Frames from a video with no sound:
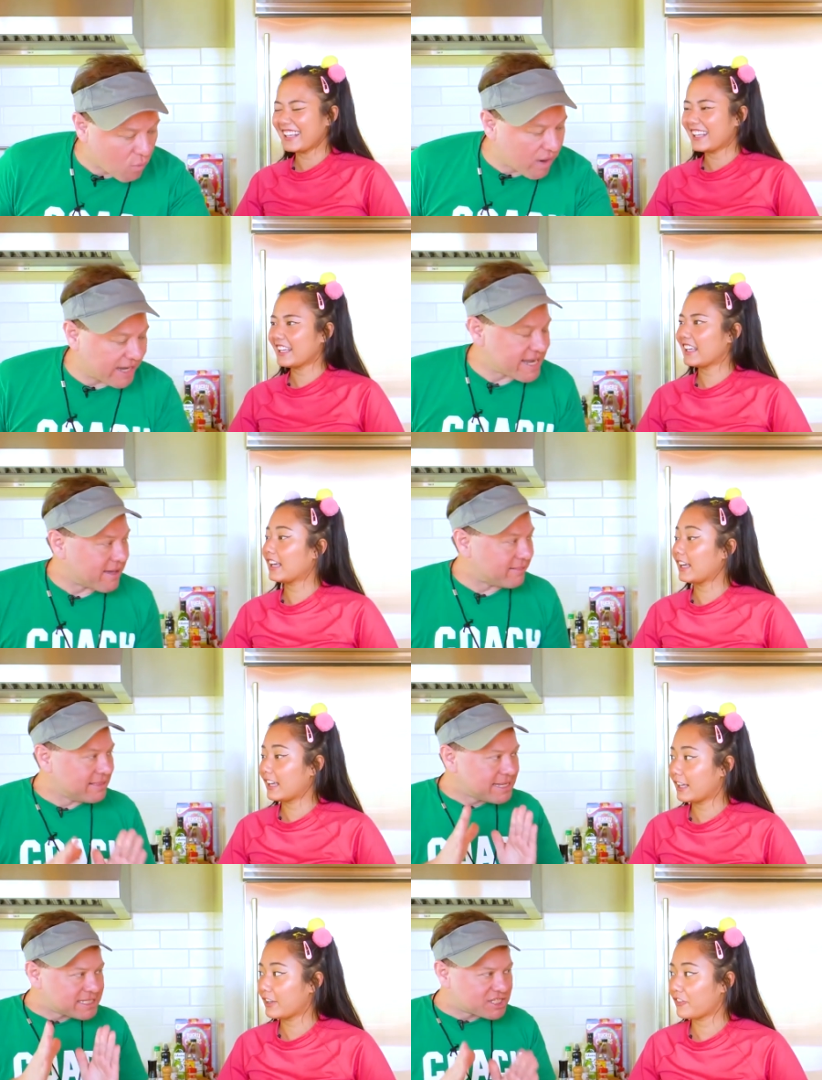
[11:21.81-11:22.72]
Speaker 1: all right, now
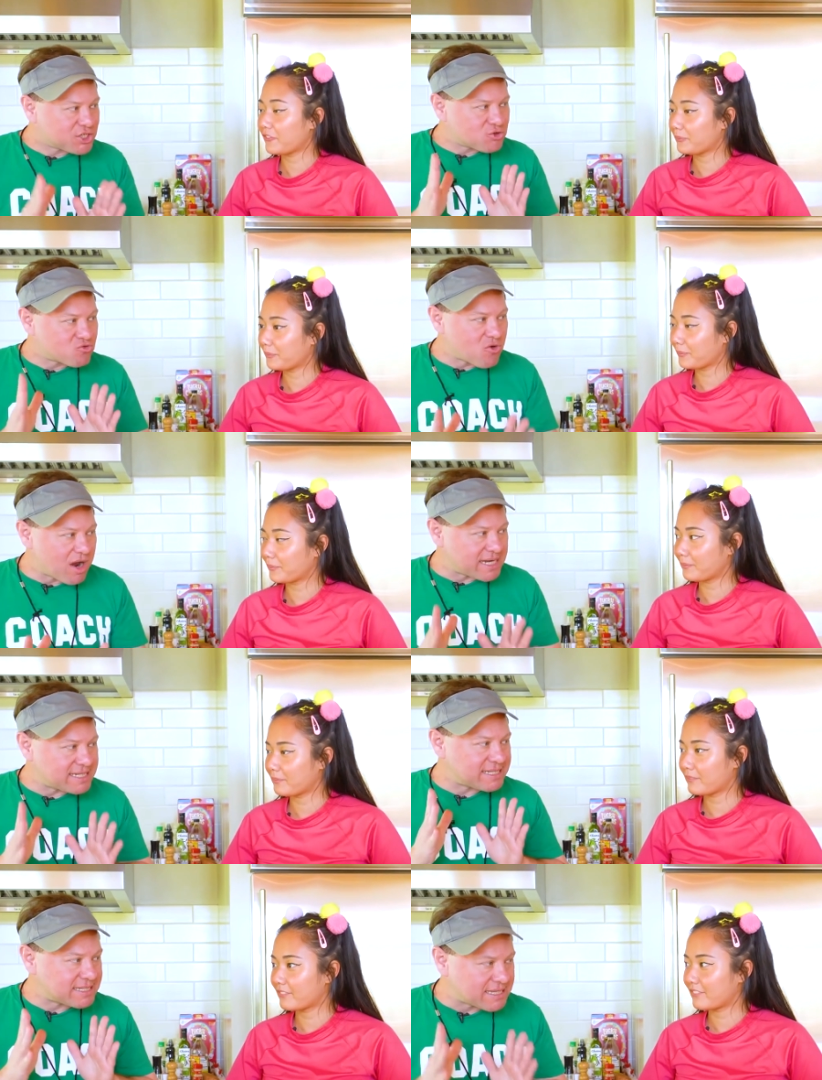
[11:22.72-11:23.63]
let's
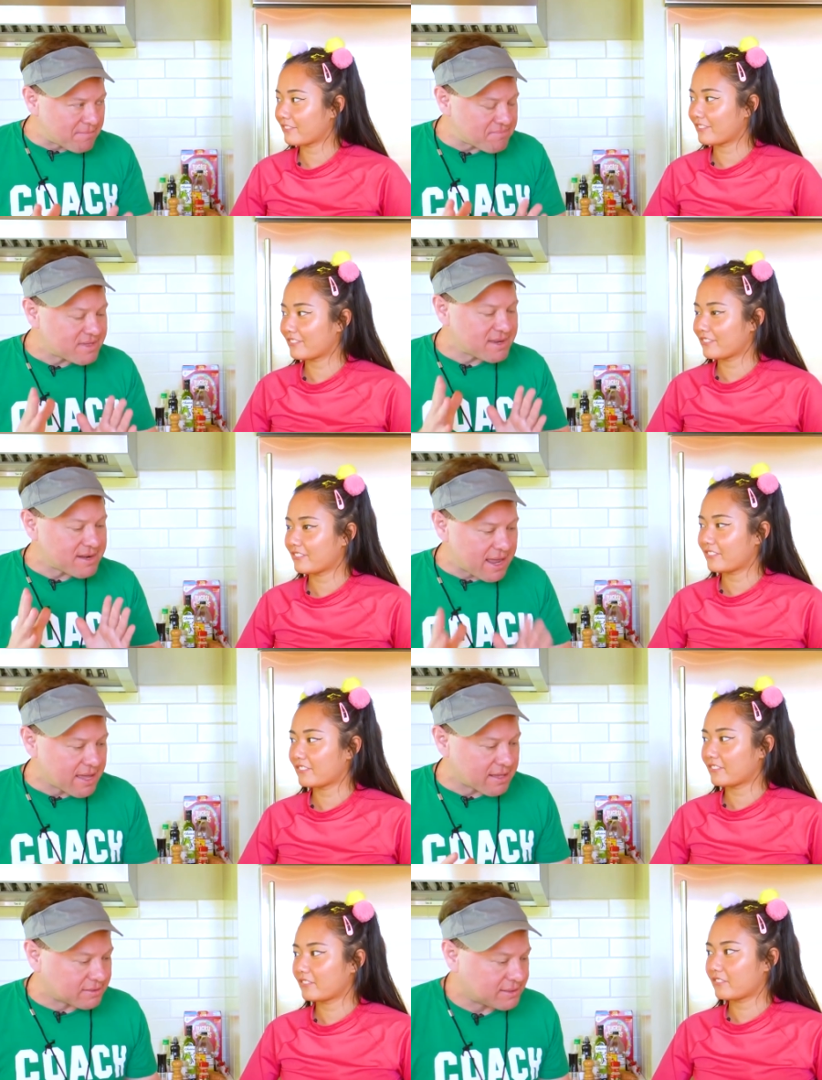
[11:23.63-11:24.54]
try something
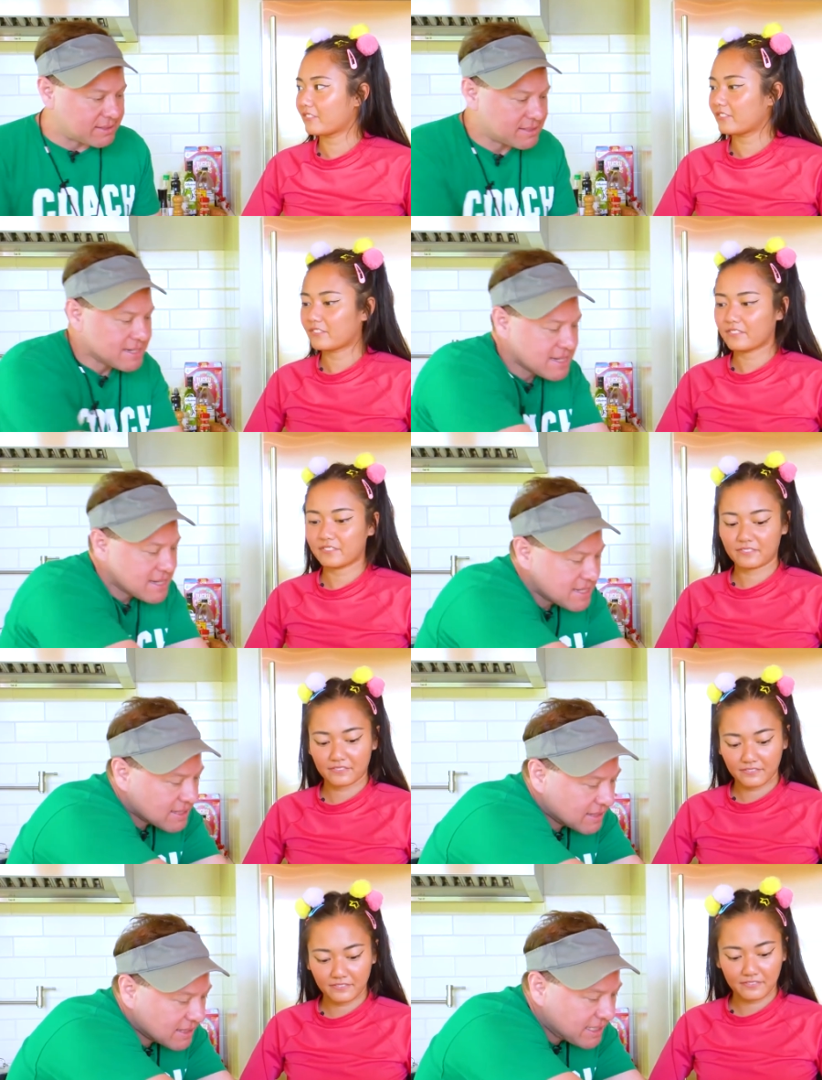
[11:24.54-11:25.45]
else.
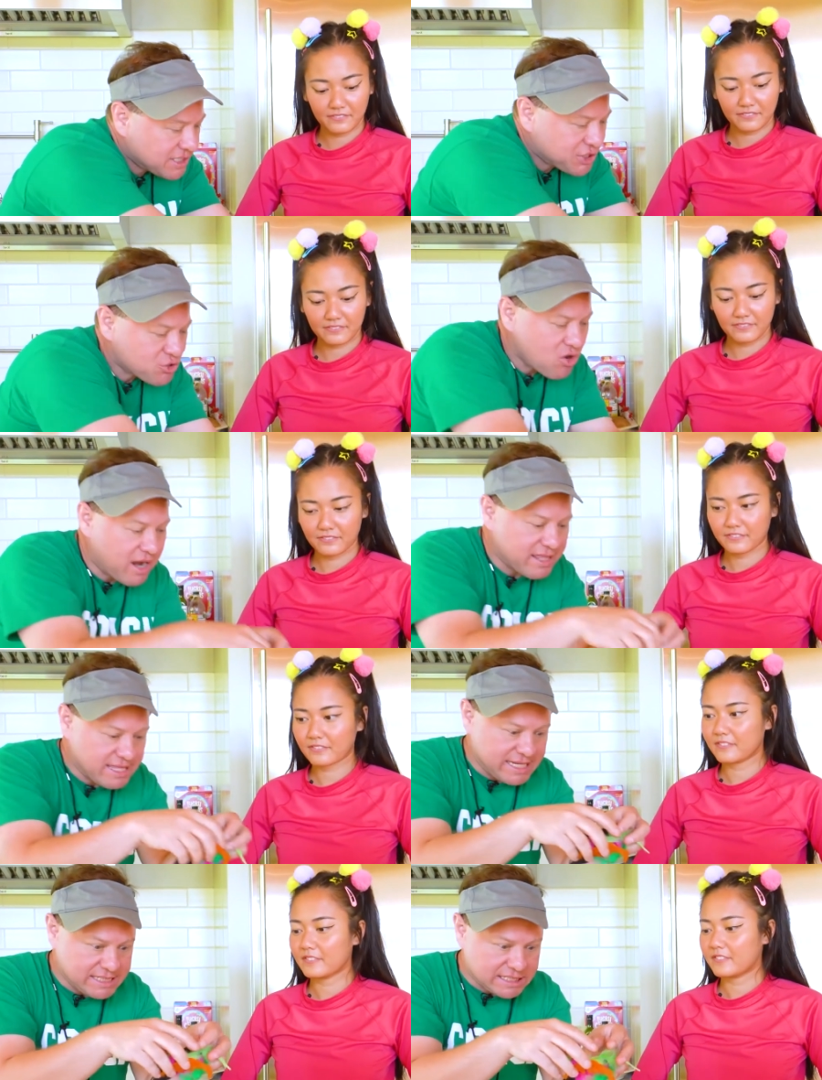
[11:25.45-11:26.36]
Let's try
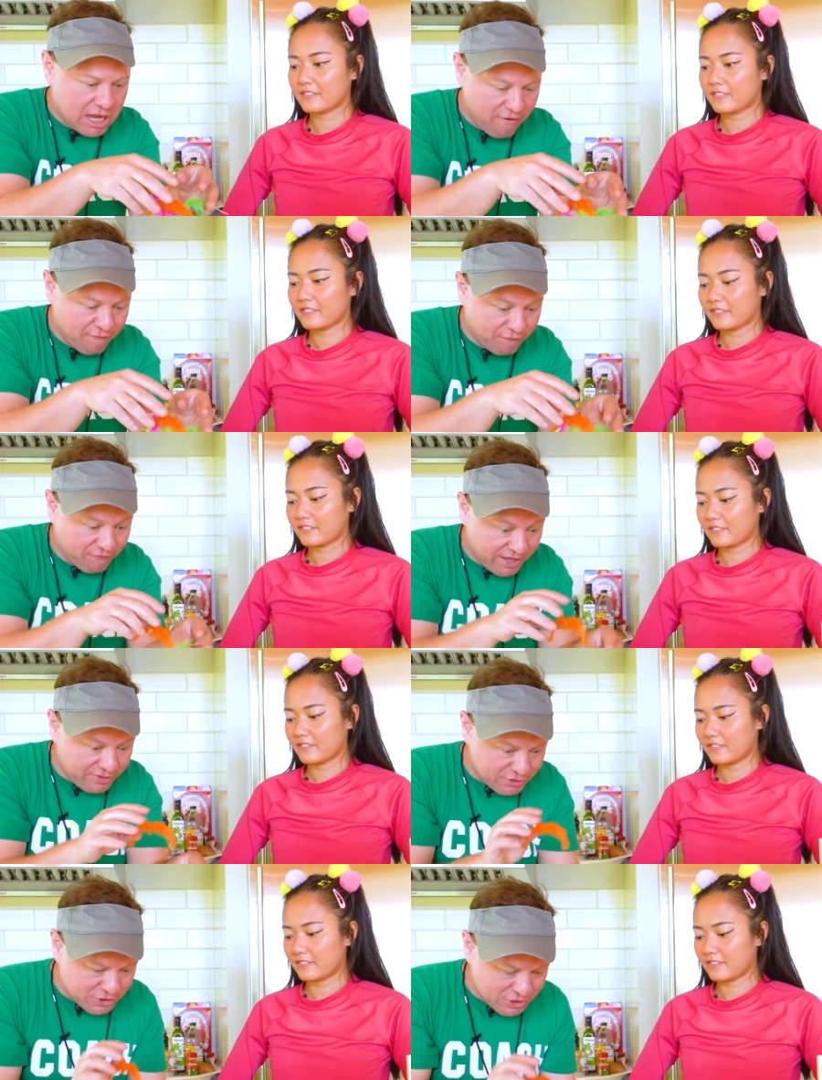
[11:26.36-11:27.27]
these
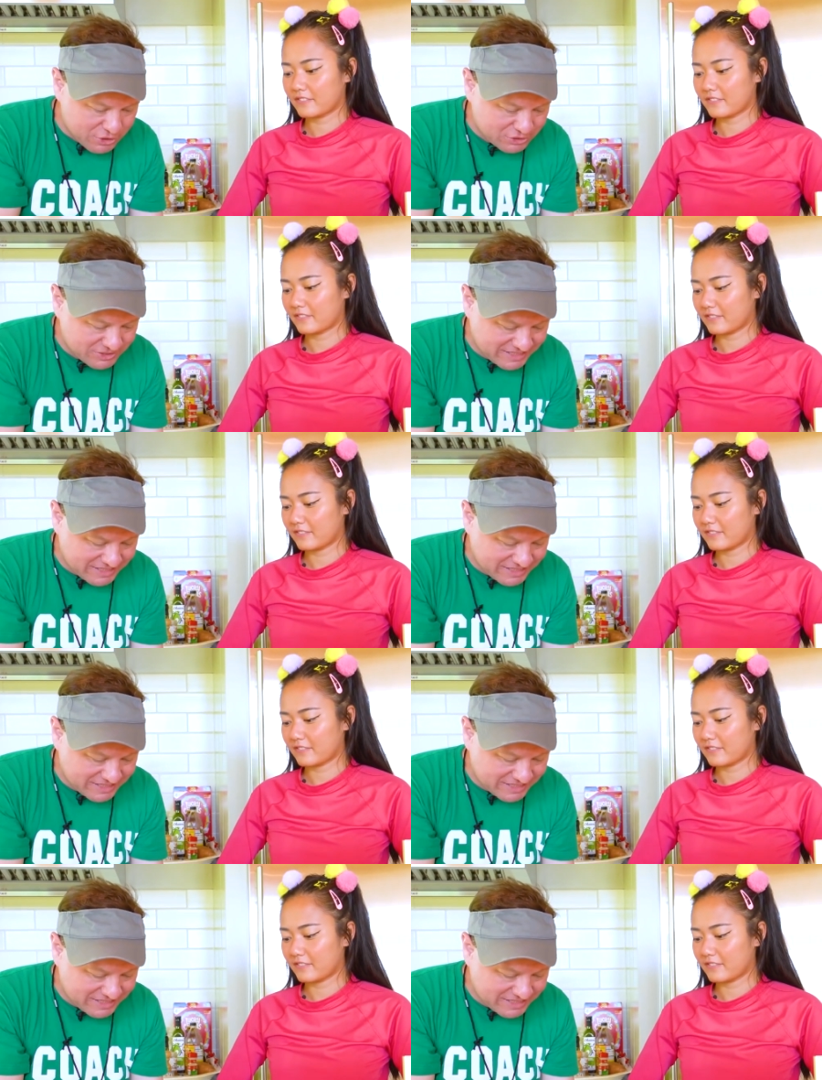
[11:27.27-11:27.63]
feathers.